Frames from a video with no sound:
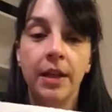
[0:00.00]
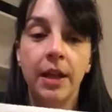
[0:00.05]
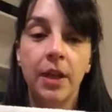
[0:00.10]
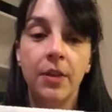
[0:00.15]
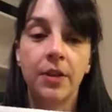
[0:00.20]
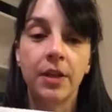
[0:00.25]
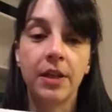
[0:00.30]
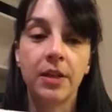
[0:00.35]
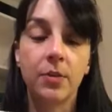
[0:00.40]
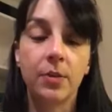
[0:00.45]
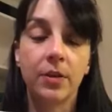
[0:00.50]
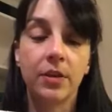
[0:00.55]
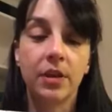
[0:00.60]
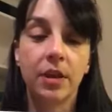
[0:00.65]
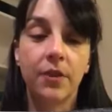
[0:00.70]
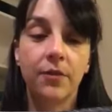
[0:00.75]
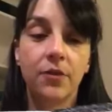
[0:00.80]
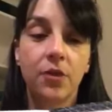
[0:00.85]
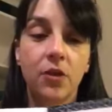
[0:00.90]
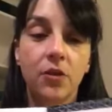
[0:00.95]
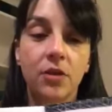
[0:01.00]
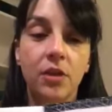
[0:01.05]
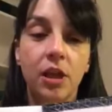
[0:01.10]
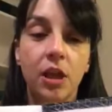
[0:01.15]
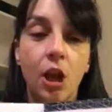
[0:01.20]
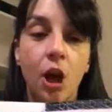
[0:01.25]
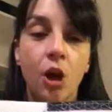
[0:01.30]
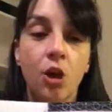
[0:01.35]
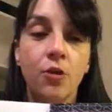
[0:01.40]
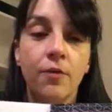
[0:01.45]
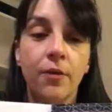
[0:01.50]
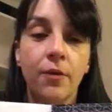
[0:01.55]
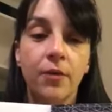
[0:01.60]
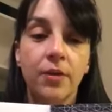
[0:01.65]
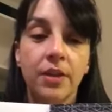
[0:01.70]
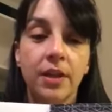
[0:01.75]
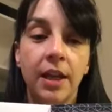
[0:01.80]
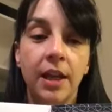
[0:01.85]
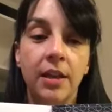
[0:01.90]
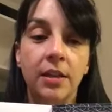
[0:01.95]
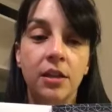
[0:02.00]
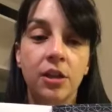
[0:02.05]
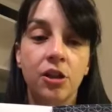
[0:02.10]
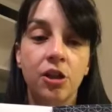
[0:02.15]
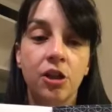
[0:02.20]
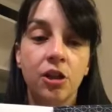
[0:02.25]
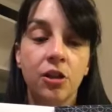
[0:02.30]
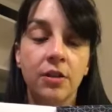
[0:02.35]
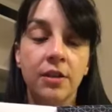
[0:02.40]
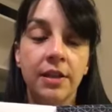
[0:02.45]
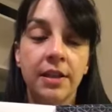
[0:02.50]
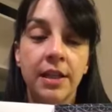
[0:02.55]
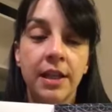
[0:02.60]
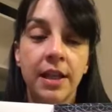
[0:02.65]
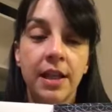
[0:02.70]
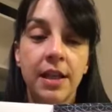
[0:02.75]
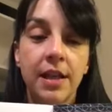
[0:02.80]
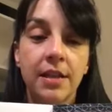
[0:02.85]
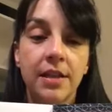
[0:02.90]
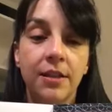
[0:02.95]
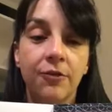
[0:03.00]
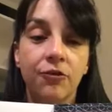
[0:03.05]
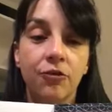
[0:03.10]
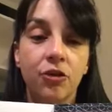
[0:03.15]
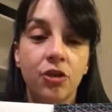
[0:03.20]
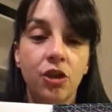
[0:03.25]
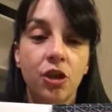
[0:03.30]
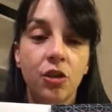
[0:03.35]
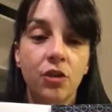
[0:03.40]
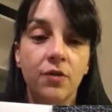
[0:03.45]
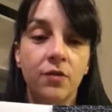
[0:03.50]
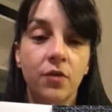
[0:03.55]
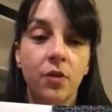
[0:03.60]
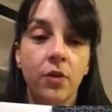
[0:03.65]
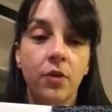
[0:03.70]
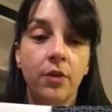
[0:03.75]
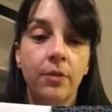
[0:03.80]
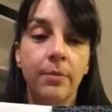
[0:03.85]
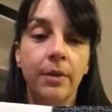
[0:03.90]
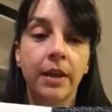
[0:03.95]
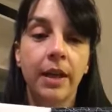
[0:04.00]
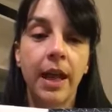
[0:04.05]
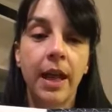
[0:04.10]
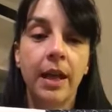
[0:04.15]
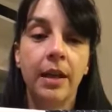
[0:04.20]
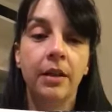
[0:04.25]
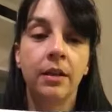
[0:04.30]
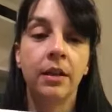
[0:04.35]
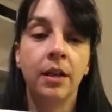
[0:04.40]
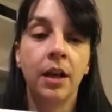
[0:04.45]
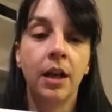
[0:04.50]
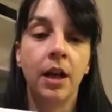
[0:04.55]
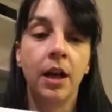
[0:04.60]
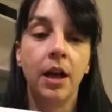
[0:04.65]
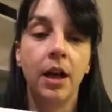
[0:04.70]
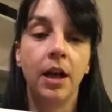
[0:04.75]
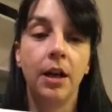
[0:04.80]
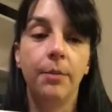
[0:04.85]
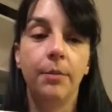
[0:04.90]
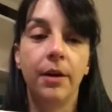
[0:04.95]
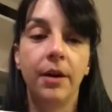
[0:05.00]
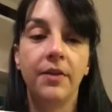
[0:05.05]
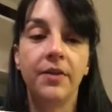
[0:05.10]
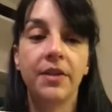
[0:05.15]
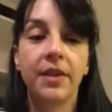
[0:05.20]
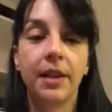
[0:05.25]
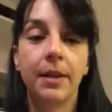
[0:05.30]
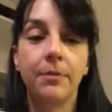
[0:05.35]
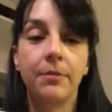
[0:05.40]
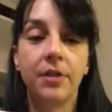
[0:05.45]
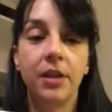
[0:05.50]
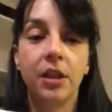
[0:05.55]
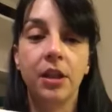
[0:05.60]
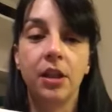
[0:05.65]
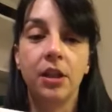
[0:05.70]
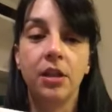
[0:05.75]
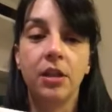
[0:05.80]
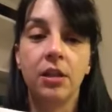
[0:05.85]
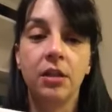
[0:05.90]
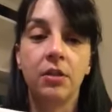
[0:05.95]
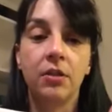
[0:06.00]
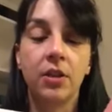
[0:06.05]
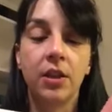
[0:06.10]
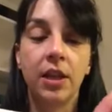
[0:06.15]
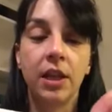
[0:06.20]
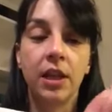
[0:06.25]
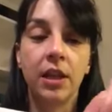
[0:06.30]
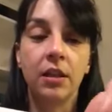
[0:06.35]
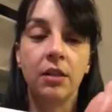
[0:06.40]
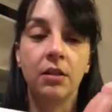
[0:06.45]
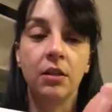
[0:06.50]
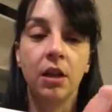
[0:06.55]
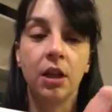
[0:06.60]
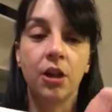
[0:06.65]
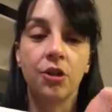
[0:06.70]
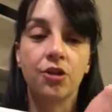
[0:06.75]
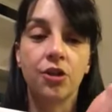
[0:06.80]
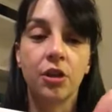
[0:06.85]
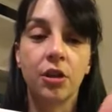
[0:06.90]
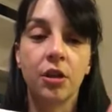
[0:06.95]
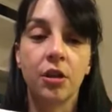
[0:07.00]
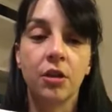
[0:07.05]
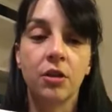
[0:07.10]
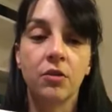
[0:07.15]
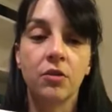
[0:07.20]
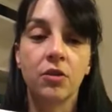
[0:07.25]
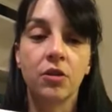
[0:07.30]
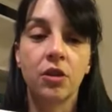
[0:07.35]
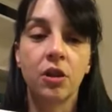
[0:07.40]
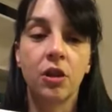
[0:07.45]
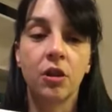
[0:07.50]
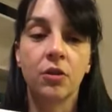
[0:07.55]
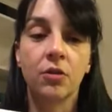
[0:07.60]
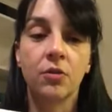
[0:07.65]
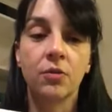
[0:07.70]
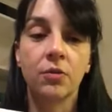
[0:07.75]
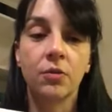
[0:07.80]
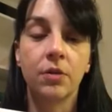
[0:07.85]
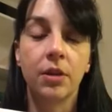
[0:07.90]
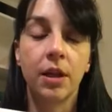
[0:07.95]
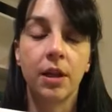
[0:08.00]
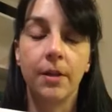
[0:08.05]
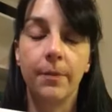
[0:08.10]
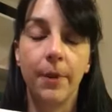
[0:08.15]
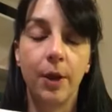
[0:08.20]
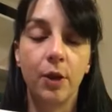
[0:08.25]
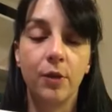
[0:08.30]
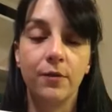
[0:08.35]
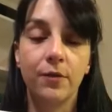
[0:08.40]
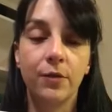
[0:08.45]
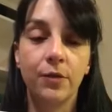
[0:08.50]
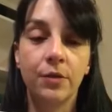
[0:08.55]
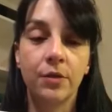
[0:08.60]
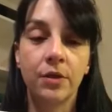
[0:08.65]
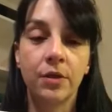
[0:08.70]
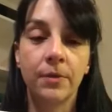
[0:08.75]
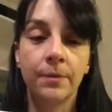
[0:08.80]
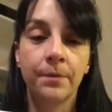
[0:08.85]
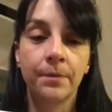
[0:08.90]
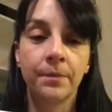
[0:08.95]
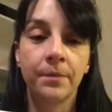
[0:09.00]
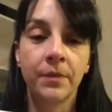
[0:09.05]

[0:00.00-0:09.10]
Now these ones I've used the oval set, and you can see a different use for them again. I've stamped the larger circle ovals